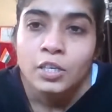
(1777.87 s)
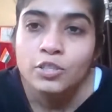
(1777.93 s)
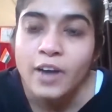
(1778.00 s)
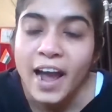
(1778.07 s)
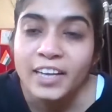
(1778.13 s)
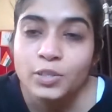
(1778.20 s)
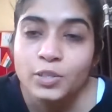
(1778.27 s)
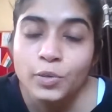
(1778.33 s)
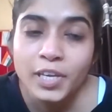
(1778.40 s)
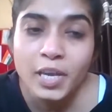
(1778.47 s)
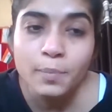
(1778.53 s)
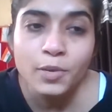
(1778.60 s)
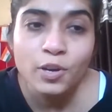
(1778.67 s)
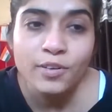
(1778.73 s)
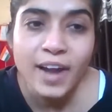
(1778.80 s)
Try to
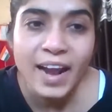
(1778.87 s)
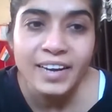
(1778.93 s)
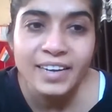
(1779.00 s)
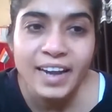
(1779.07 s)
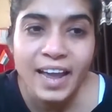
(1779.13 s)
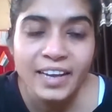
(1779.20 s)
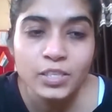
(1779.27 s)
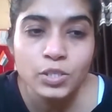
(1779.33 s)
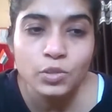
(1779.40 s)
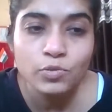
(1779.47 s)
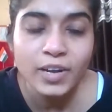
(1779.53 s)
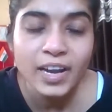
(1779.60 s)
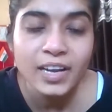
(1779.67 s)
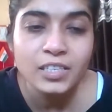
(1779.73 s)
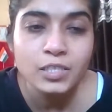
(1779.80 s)
keep your right leg
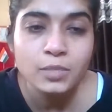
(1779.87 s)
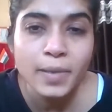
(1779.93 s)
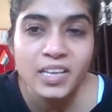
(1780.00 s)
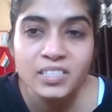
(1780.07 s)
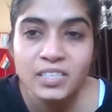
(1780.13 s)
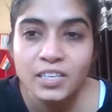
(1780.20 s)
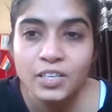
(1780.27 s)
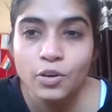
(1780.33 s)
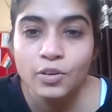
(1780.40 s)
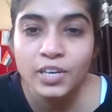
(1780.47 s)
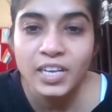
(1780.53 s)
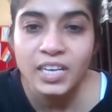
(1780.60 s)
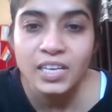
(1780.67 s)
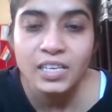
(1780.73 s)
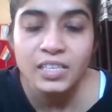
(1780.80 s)
straight, especially your
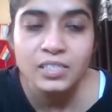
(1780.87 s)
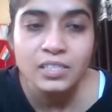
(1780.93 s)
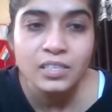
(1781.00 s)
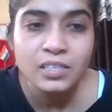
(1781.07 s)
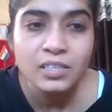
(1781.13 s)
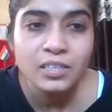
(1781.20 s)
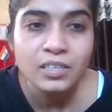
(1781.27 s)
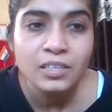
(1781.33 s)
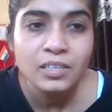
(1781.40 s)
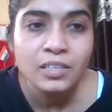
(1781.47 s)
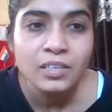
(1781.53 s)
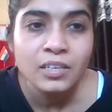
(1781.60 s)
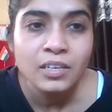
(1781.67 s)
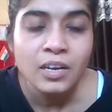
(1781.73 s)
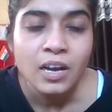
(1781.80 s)
knees,
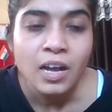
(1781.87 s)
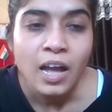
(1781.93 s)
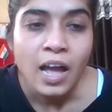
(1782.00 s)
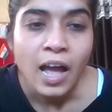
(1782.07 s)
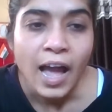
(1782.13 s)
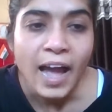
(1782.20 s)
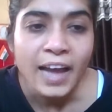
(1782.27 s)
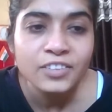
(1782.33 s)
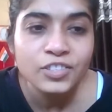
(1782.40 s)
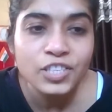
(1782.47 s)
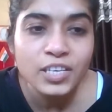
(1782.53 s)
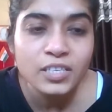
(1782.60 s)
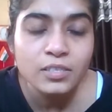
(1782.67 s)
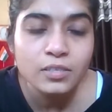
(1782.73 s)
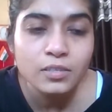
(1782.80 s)
and
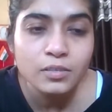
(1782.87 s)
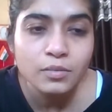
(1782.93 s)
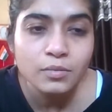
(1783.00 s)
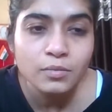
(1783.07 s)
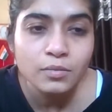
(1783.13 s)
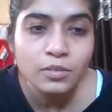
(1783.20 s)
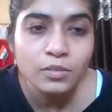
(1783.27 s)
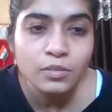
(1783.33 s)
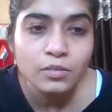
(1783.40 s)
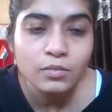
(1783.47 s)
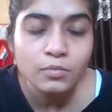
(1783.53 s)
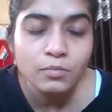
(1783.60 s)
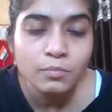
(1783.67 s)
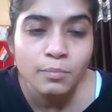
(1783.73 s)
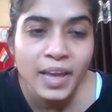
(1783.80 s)
just
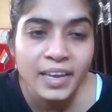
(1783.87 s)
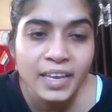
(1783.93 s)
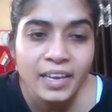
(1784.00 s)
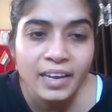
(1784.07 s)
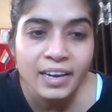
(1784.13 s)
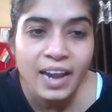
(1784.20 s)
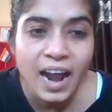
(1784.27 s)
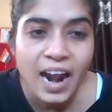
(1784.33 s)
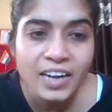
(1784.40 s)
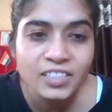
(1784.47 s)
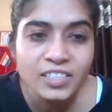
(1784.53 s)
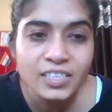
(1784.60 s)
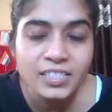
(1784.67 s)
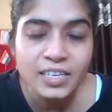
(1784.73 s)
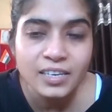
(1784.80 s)
making a
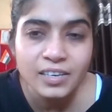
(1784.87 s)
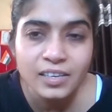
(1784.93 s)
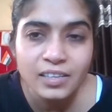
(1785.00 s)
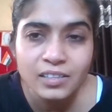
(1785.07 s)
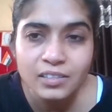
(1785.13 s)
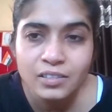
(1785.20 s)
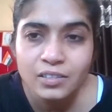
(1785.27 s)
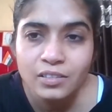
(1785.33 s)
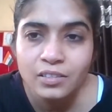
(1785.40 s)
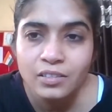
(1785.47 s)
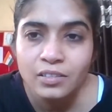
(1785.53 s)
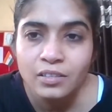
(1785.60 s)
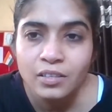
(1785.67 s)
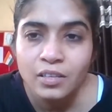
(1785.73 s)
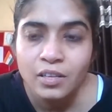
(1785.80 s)
larger circle
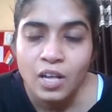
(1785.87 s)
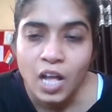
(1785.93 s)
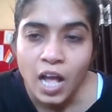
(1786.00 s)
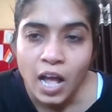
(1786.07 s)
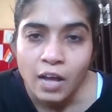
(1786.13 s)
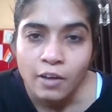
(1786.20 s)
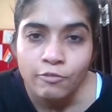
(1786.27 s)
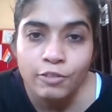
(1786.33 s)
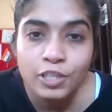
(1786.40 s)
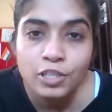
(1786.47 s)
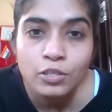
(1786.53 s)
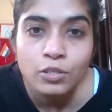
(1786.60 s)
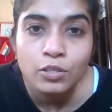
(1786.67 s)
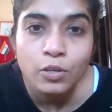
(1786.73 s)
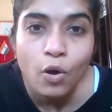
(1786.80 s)
with
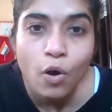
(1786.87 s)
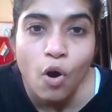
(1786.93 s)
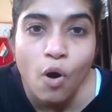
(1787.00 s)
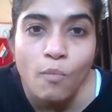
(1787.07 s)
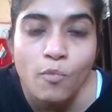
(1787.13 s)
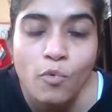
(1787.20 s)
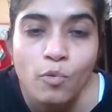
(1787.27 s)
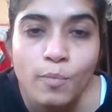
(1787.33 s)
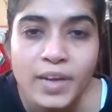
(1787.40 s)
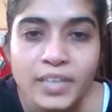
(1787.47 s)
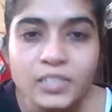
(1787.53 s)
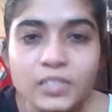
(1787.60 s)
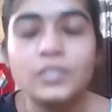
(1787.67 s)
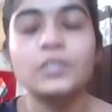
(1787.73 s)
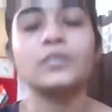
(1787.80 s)
slow
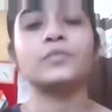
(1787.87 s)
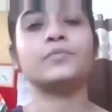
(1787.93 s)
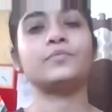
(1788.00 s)
movement.